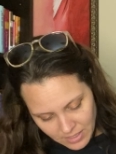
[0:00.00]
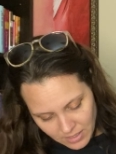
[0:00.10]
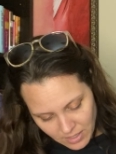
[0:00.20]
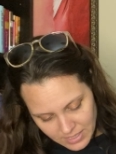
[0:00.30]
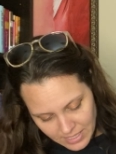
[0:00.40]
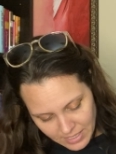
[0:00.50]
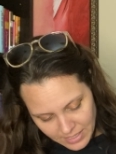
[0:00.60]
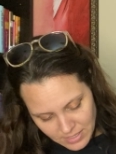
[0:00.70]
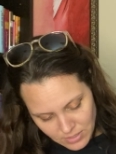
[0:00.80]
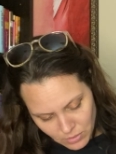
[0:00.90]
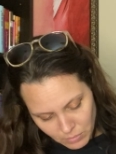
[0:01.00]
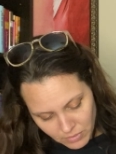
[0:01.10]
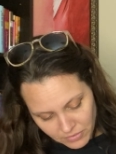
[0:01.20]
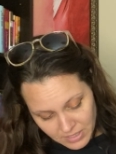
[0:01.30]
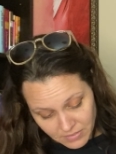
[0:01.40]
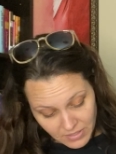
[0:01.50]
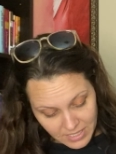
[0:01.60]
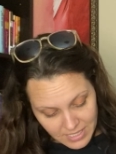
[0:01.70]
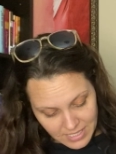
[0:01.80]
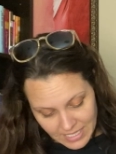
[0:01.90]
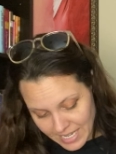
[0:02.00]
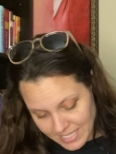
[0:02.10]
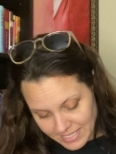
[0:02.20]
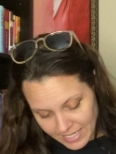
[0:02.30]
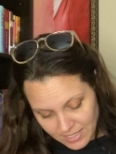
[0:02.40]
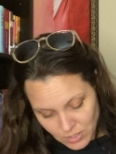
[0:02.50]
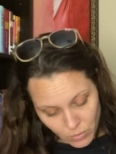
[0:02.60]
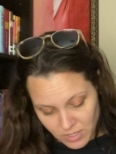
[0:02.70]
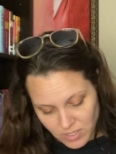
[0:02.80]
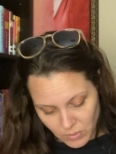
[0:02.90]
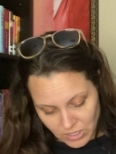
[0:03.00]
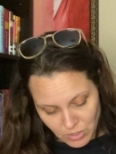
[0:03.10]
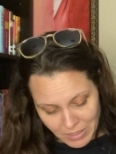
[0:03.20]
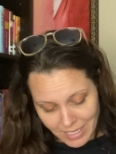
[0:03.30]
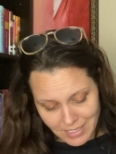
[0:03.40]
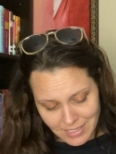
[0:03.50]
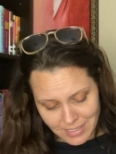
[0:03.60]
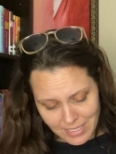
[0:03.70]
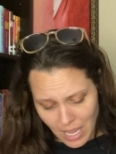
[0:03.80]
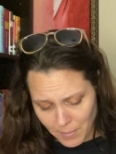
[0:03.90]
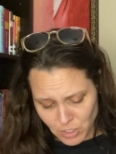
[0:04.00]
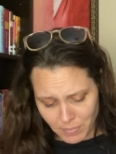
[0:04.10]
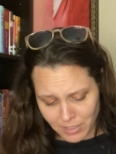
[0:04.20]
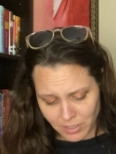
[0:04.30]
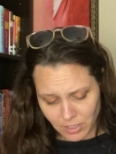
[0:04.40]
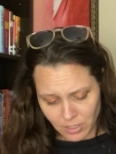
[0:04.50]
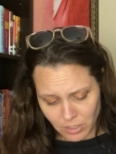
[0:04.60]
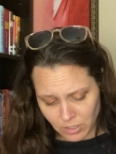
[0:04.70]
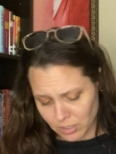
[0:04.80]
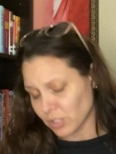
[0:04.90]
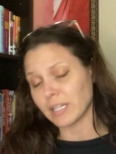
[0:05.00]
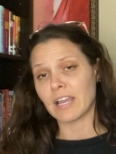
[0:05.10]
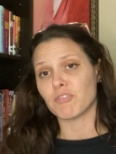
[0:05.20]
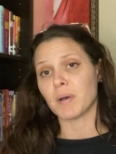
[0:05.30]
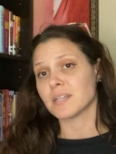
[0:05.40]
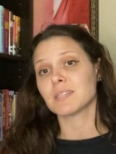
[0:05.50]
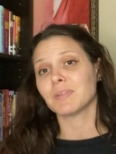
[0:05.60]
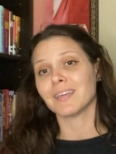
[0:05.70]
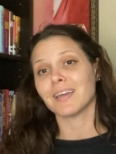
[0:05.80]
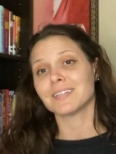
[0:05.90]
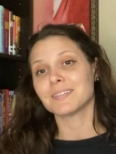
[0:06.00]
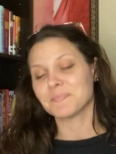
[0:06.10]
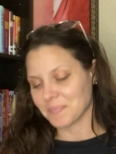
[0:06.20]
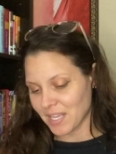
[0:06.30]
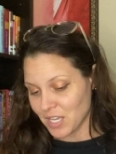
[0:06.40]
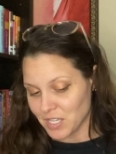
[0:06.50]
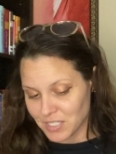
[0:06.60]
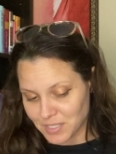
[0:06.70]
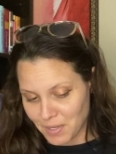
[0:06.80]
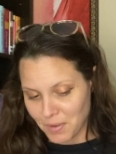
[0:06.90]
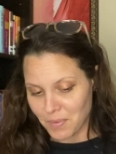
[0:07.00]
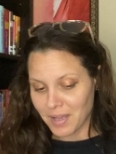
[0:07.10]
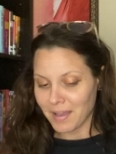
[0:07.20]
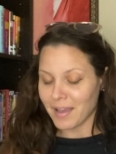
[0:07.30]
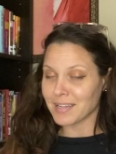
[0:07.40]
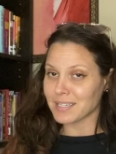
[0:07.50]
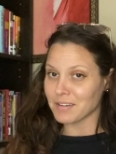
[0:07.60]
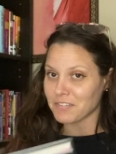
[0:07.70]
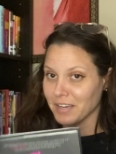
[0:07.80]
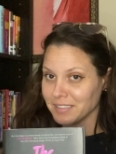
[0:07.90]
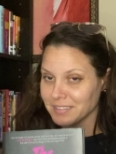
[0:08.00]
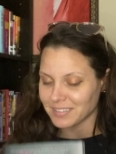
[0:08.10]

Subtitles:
Content not suitable for defeatists, naysayers, or the Swedish, because how much better could your life possibly get? So, a ton of fun.